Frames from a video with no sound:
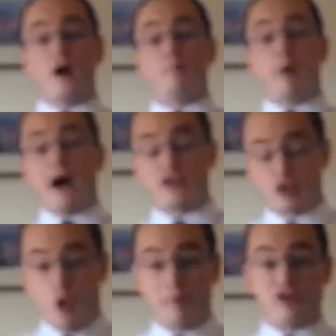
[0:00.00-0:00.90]
by the
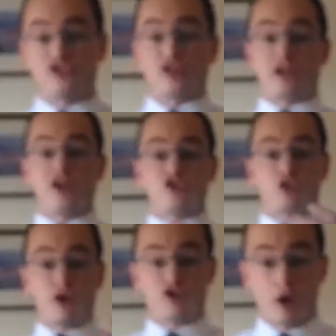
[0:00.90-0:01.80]
Romans, and he is
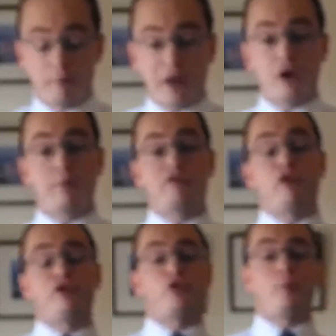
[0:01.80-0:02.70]
going to appear before
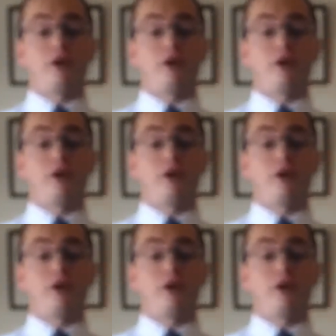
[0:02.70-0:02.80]
the Roman